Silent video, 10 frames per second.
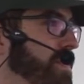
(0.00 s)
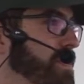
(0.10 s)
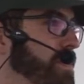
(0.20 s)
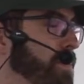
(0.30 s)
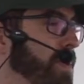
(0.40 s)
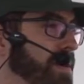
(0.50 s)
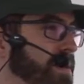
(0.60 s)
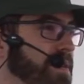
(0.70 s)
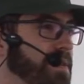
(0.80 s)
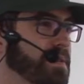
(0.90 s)
here? What
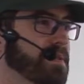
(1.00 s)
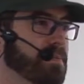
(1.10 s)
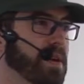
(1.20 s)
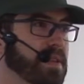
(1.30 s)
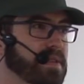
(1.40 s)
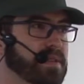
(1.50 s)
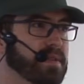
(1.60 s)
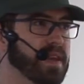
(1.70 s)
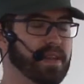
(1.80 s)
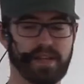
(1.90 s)
is the
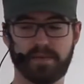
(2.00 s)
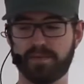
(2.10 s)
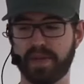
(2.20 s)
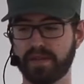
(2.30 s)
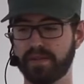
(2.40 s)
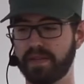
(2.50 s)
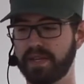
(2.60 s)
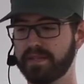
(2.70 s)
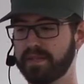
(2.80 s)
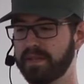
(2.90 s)
thing that I'm trying to
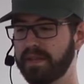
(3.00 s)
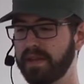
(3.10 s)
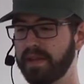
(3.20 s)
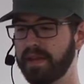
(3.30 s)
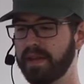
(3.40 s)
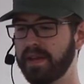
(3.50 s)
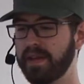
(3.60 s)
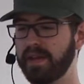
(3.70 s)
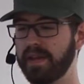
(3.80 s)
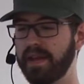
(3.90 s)
test?
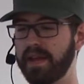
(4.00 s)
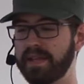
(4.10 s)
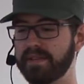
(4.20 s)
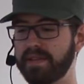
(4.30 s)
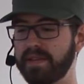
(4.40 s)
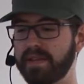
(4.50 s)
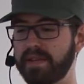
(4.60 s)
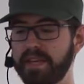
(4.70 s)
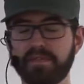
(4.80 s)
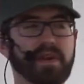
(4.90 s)
And
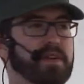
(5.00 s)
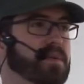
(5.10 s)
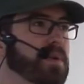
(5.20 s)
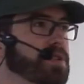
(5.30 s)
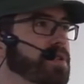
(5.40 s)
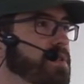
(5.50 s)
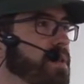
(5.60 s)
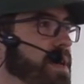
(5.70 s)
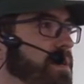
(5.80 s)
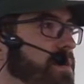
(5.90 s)
if you have questions
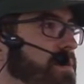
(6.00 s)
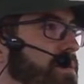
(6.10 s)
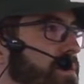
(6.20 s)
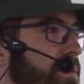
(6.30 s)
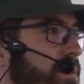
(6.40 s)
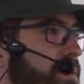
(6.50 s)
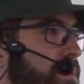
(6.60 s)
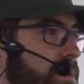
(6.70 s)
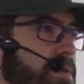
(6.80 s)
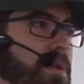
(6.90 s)
like this,
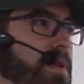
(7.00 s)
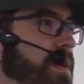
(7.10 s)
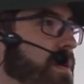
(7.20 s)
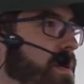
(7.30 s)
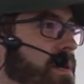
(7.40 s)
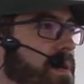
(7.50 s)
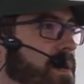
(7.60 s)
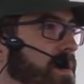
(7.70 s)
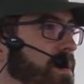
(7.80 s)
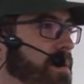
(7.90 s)
don't worry.
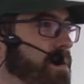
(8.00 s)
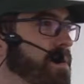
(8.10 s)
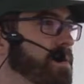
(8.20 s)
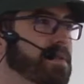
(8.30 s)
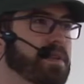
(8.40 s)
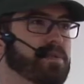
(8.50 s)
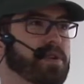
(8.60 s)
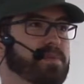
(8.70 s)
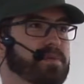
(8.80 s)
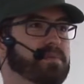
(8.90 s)
It's not a
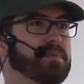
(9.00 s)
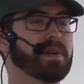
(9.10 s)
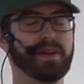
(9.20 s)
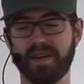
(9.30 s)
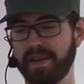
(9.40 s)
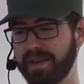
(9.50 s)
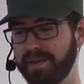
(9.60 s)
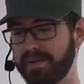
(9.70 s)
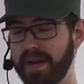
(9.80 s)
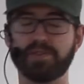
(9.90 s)
problem.
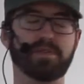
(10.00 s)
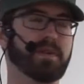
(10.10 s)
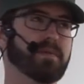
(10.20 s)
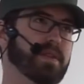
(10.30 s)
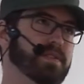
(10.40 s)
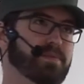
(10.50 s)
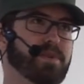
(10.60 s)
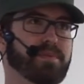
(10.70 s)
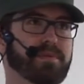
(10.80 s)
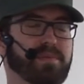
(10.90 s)
Or actually, it is a
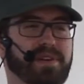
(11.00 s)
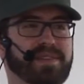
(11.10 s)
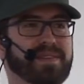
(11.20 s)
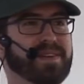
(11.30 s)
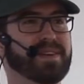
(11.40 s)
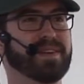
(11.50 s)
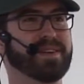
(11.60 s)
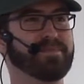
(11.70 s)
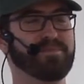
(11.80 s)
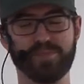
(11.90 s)
problem, but
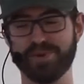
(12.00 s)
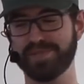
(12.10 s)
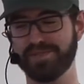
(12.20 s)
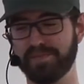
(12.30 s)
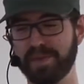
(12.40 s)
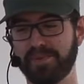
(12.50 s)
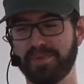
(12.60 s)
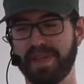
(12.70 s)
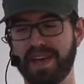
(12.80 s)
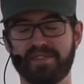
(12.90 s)
most of the
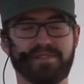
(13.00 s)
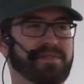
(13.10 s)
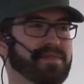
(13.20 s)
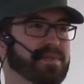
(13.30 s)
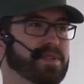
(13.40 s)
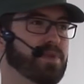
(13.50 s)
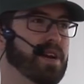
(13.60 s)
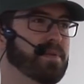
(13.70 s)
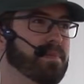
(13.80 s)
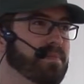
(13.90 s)
people have this
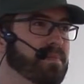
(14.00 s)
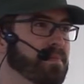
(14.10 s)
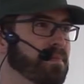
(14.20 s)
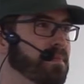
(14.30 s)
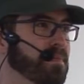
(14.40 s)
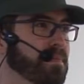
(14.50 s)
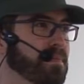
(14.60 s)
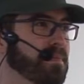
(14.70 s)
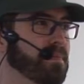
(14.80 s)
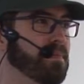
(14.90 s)
problem.
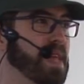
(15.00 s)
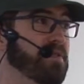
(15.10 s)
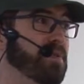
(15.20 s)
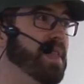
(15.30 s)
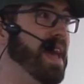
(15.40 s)
Everyone